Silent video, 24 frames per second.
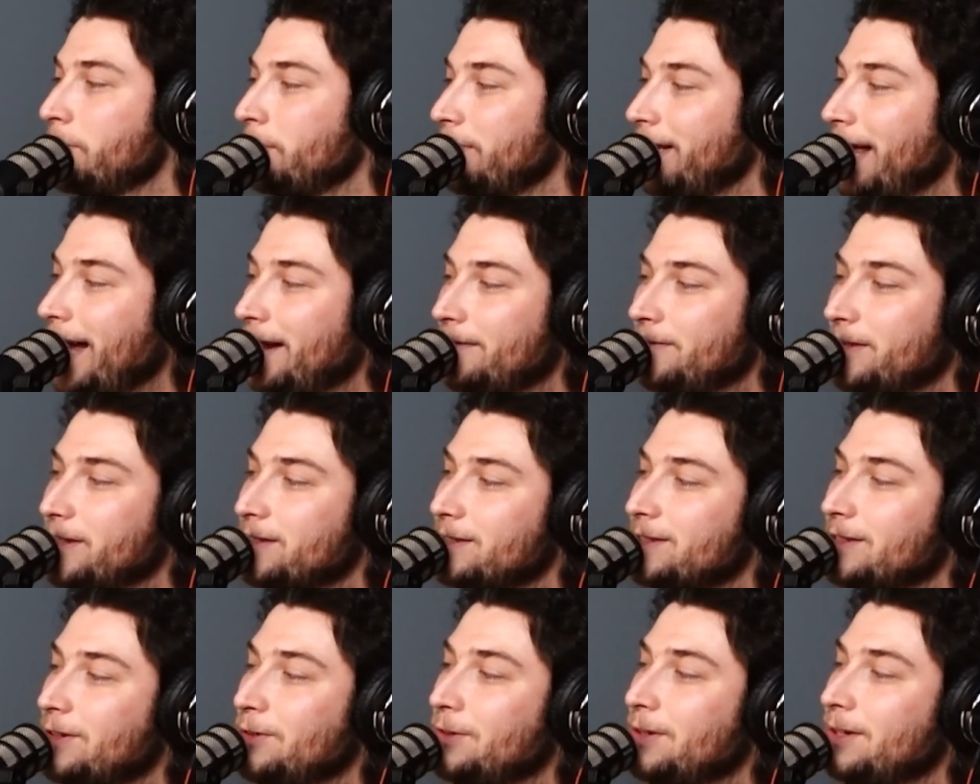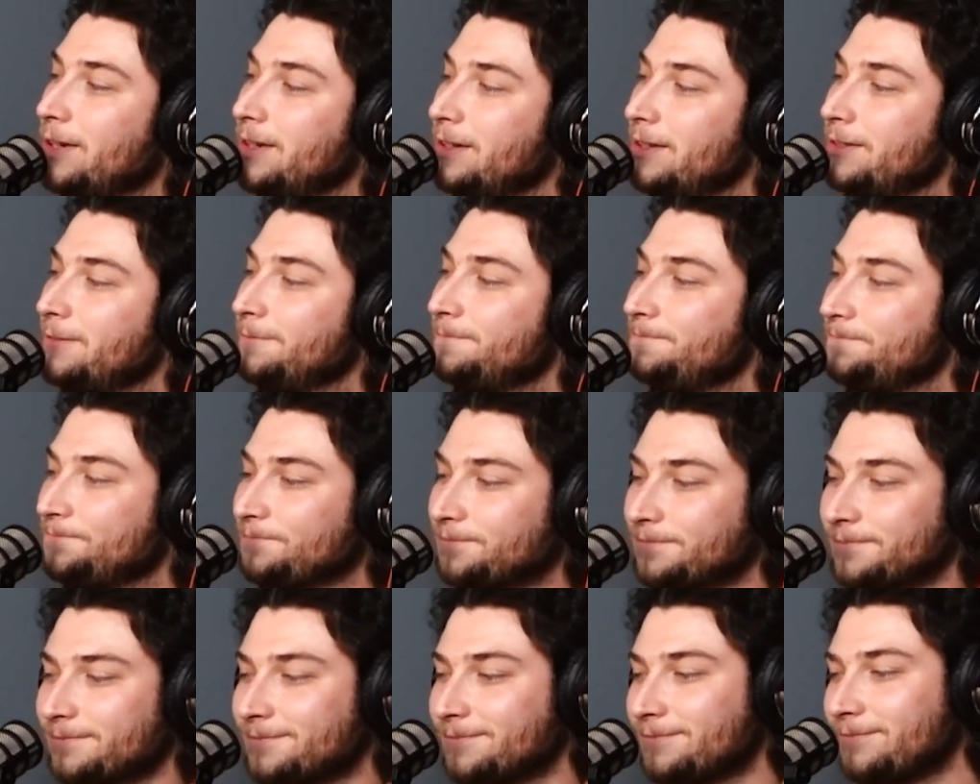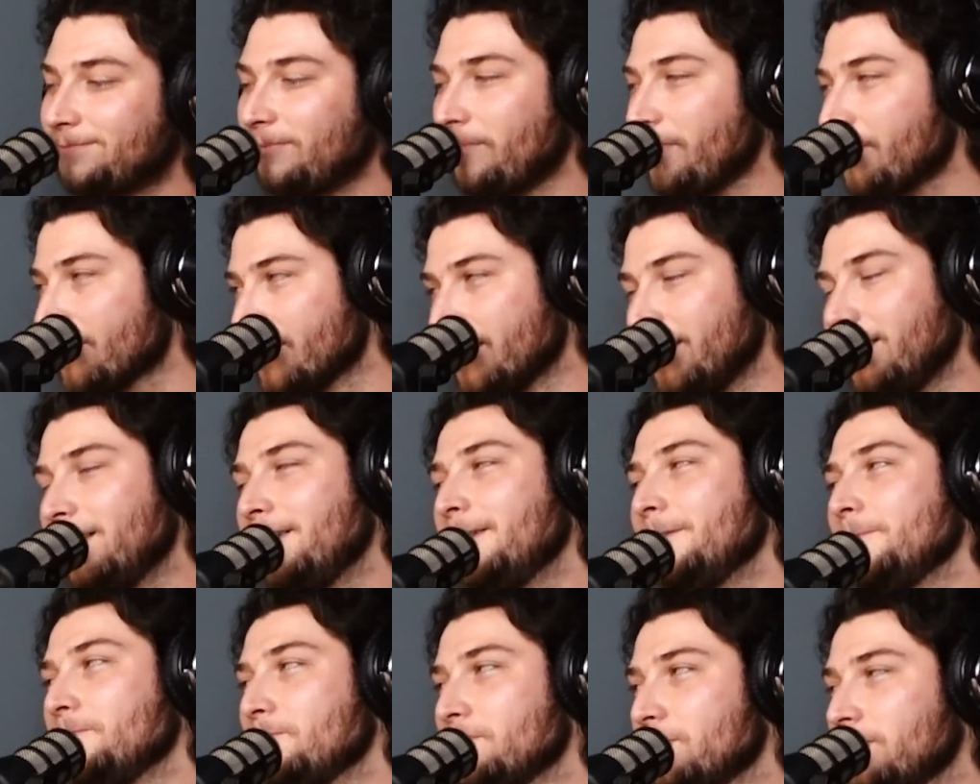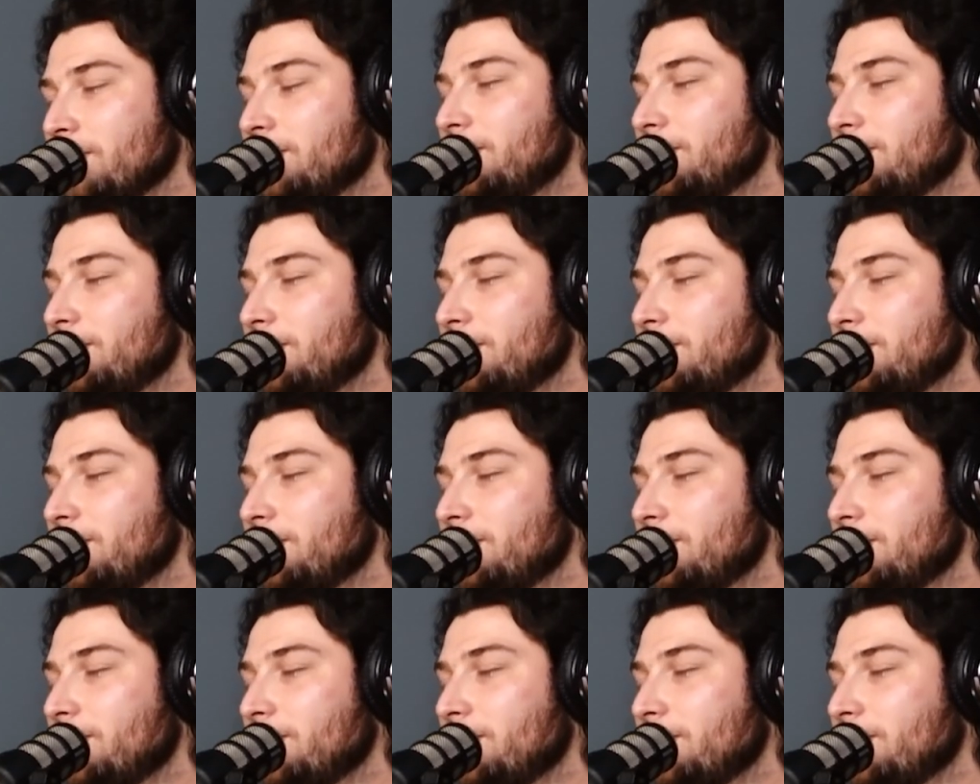from laughing so hard um,